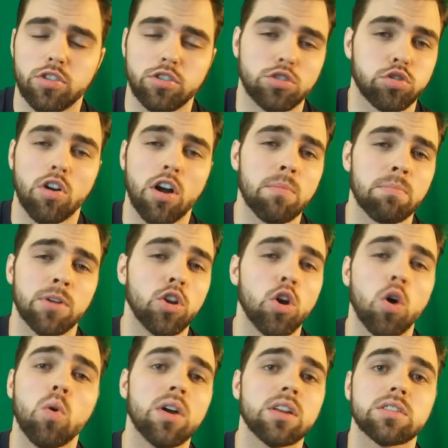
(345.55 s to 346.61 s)
Trump,
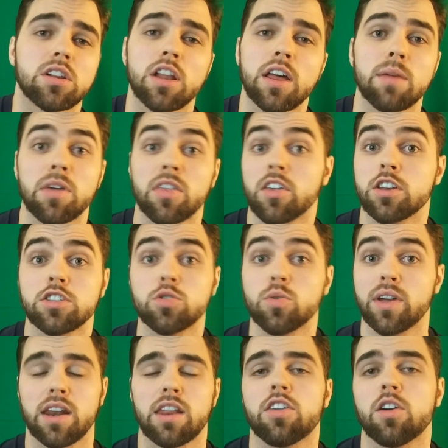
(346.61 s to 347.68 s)
no one is claiming that he's
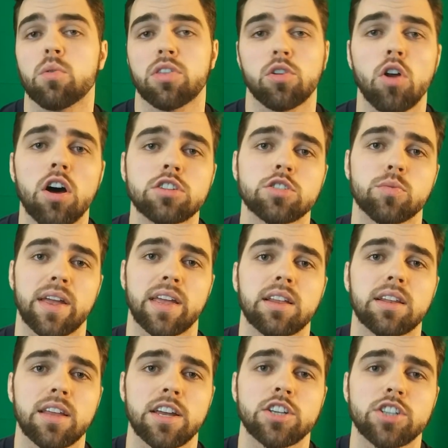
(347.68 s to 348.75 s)
doing anything with laws or
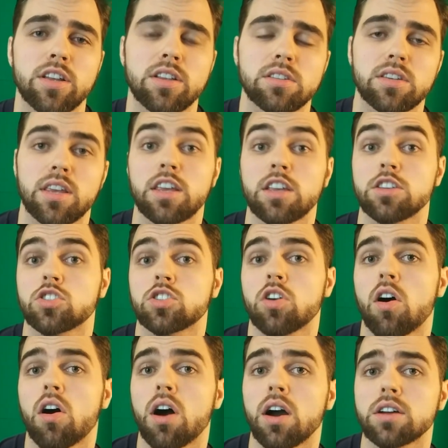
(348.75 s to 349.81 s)
regulations. He's
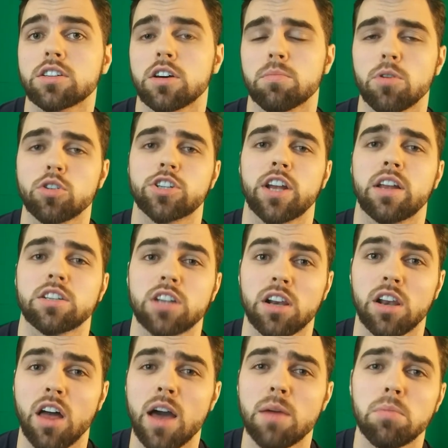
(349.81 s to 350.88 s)
talked about changing
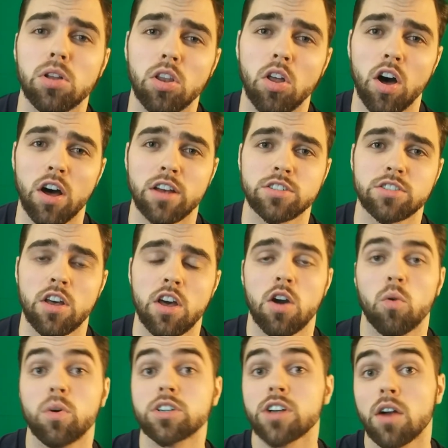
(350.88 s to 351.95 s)
libel laws
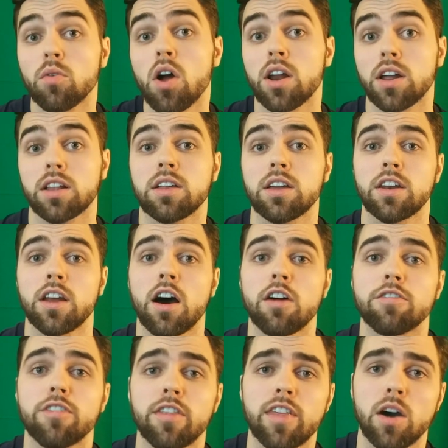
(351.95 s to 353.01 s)
which ironically
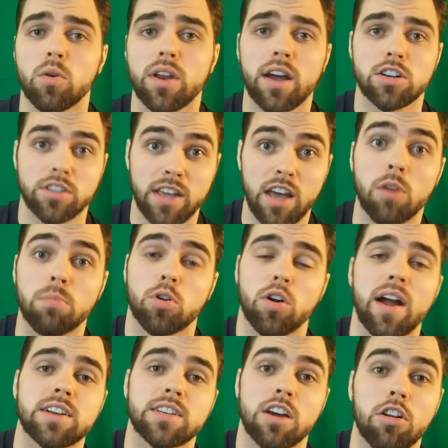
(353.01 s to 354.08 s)
enough, that would actually help
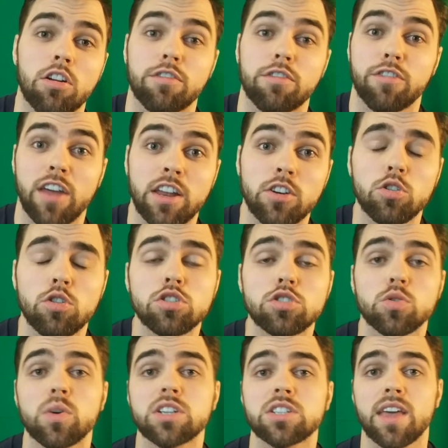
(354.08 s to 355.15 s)
crack down on fake news,
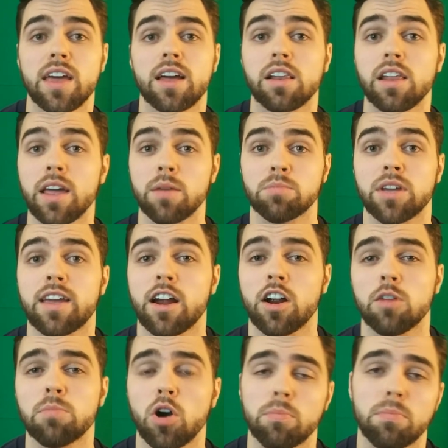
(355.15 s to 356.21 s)
which they claim to care
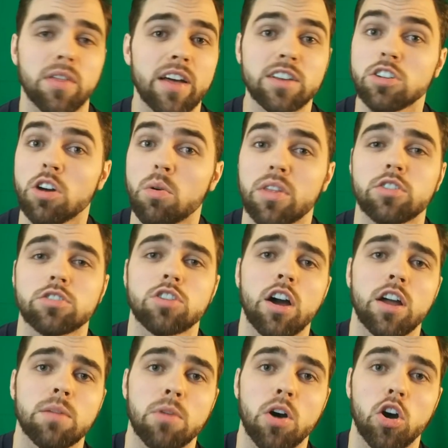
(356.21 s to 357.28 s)
about, but that's not what they're
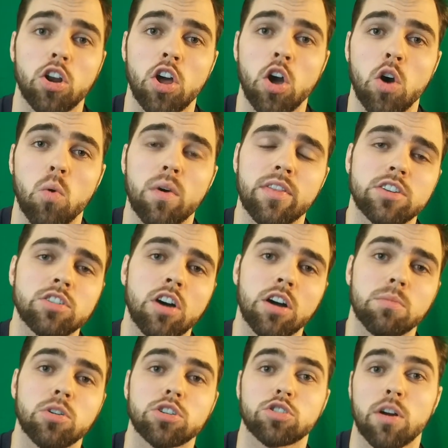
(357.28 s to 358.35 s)
talking about. When they talk
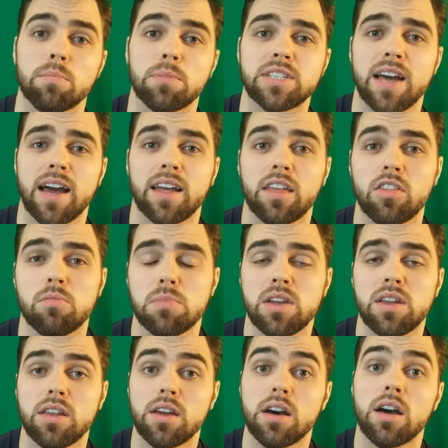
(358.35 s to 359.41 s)
about Trump attacking the
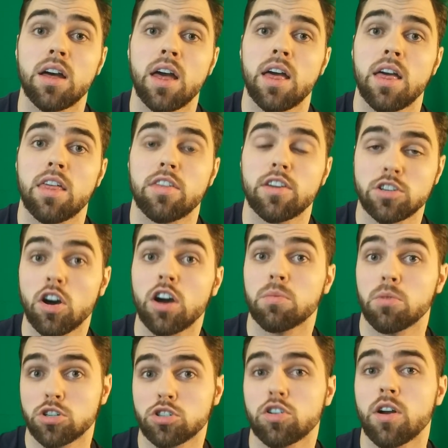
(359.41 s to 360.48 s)
media, they talk
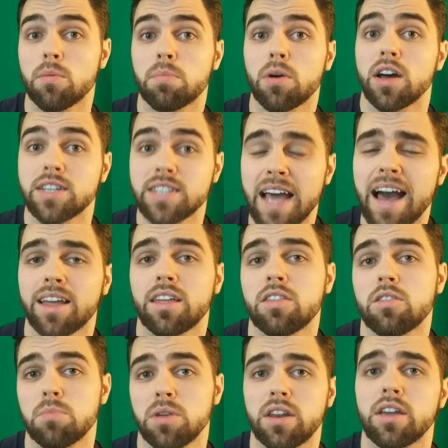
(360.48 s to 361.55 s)
about Trump attacking
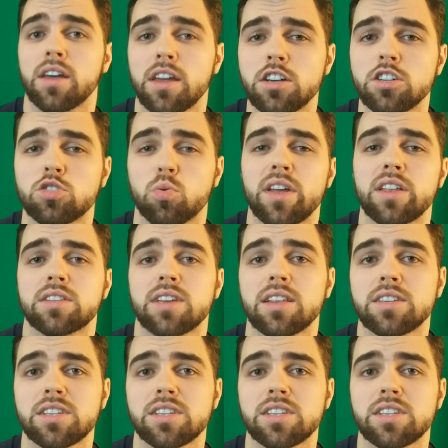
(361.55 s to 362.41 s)
the media in tweets and